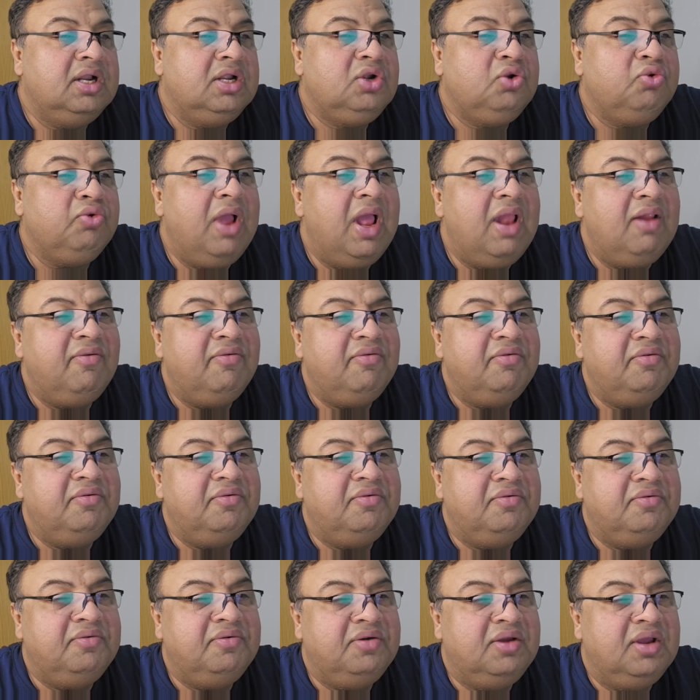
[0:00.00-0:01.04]
Uh, 12
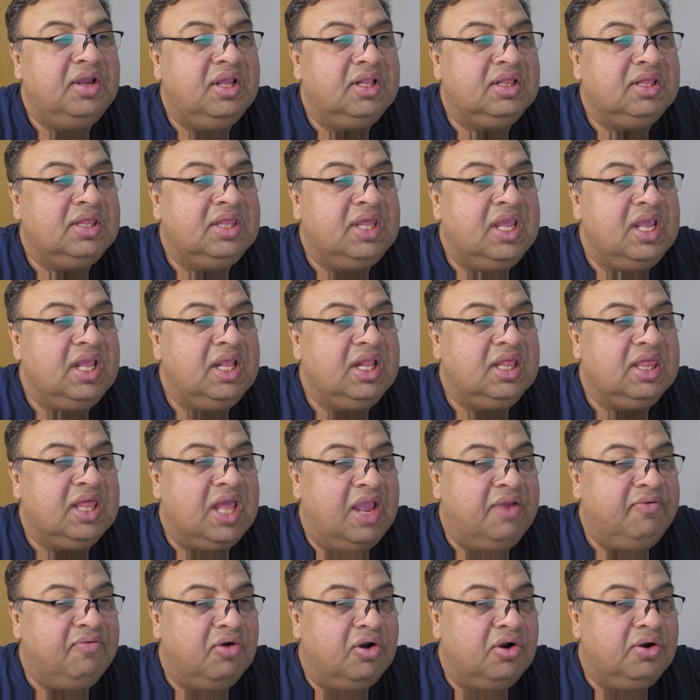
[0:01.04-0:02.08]
uh, things
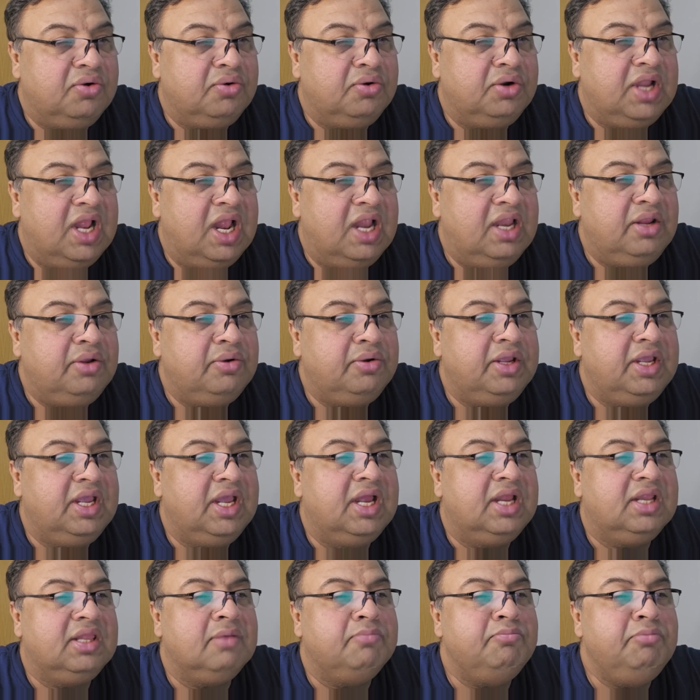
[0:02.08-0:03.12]
I want to tell you
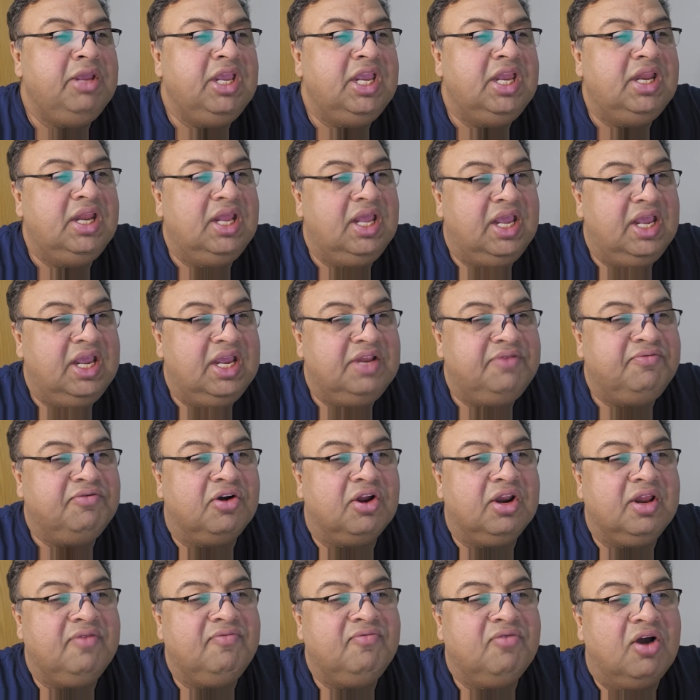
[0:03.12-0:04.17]
here. The mean age
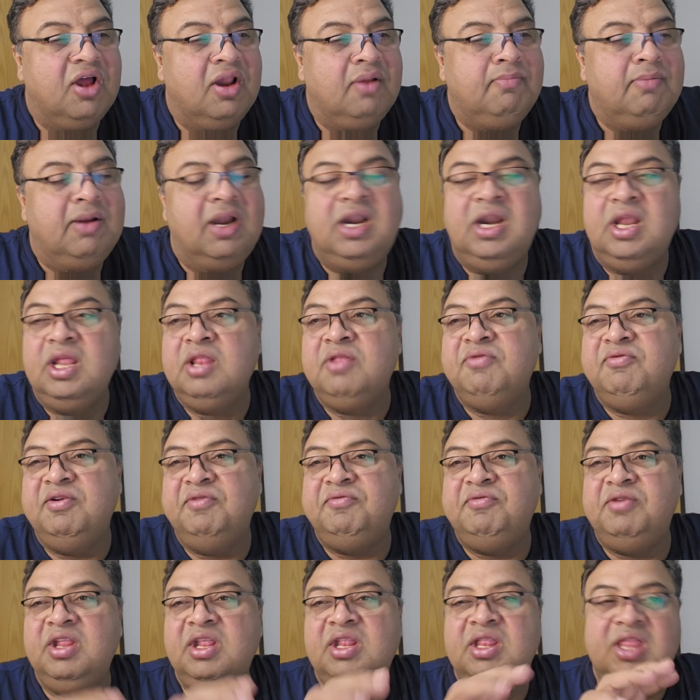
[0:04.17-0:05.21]
for involvement is
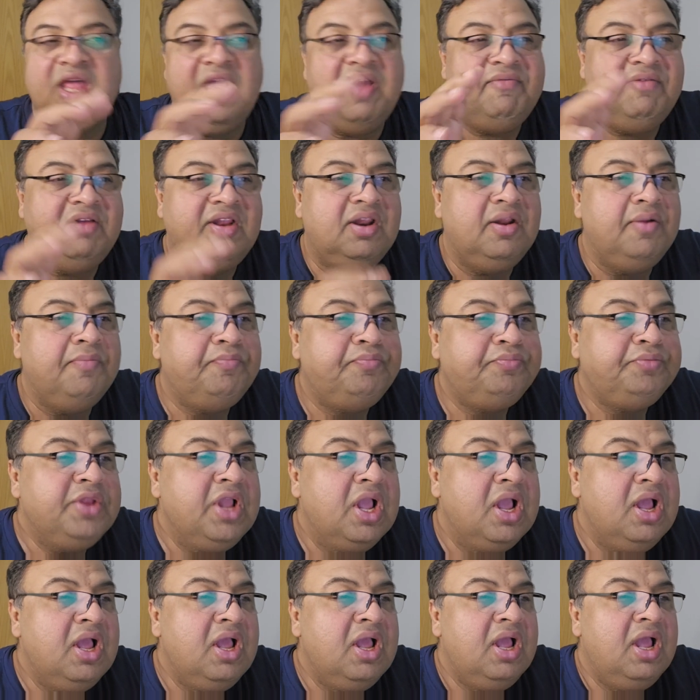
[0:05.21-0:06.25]
57
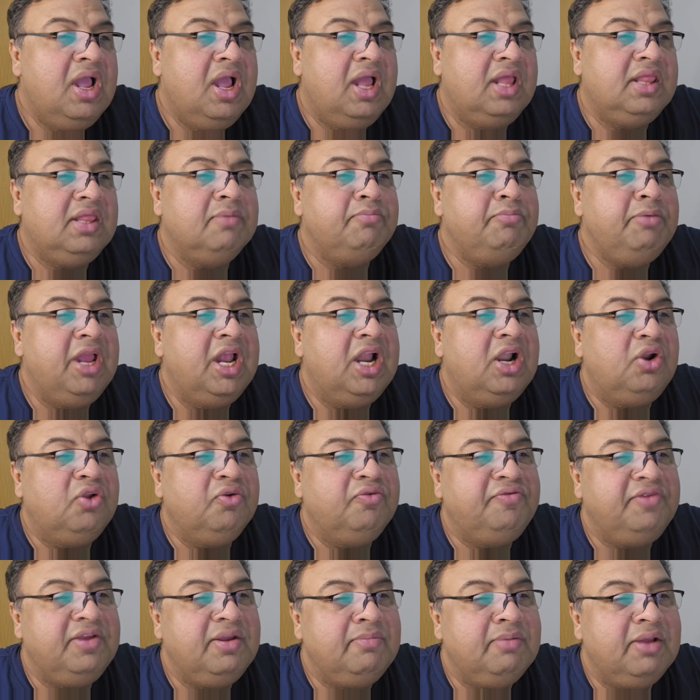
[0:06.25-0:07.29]
and the male
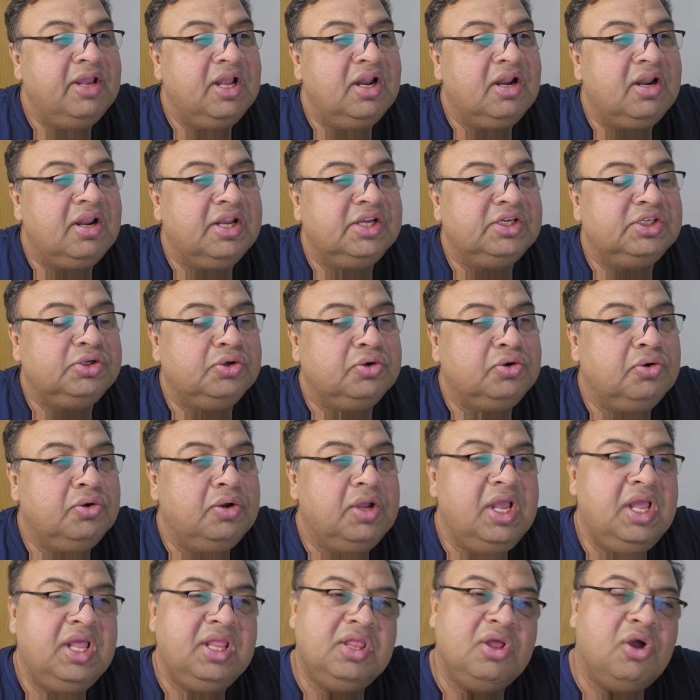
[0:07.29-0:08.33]
to female
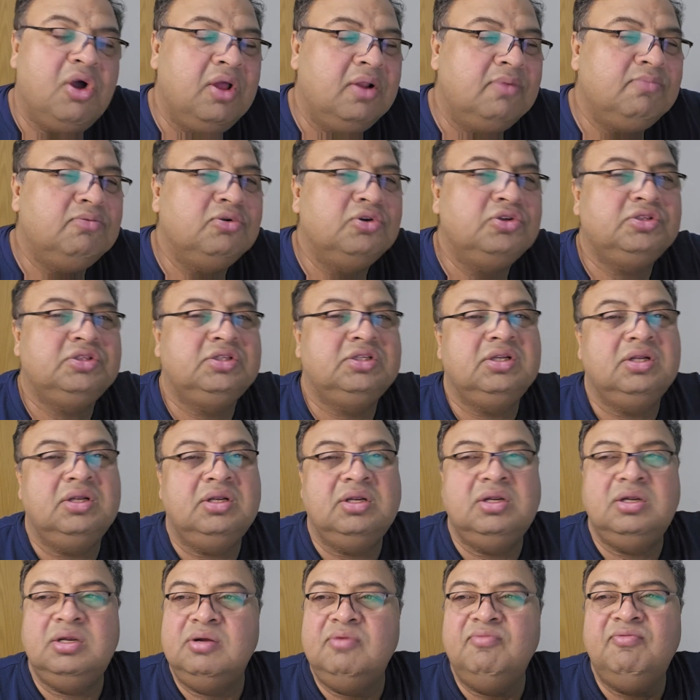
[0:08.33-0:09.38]
ratio is almost
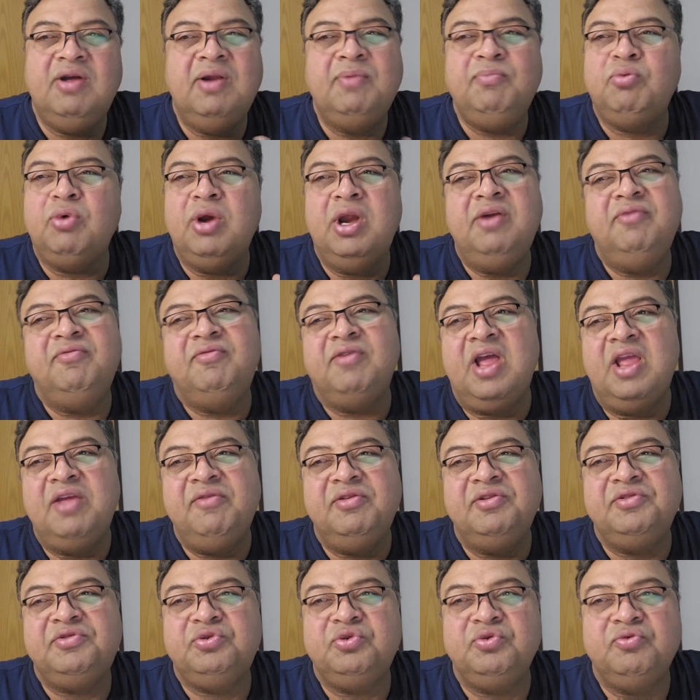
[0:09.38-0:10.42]

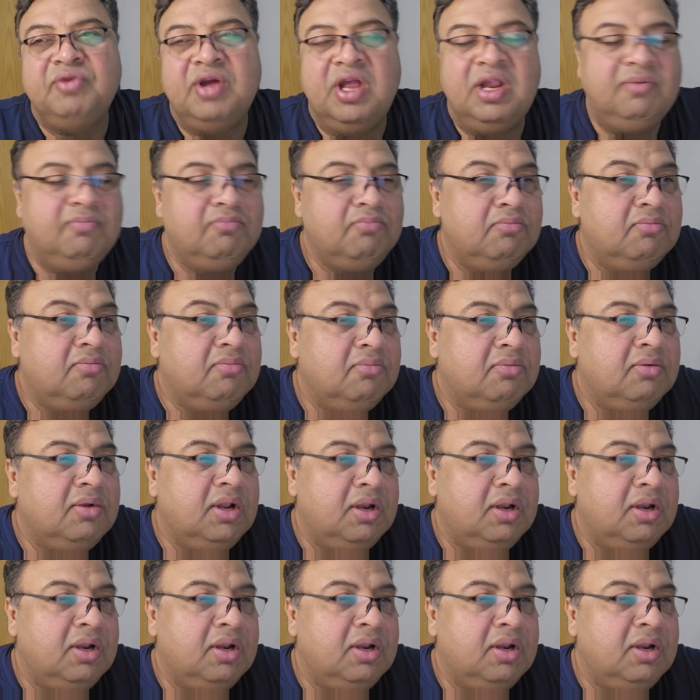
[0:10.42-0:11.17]
1.5 is to 1,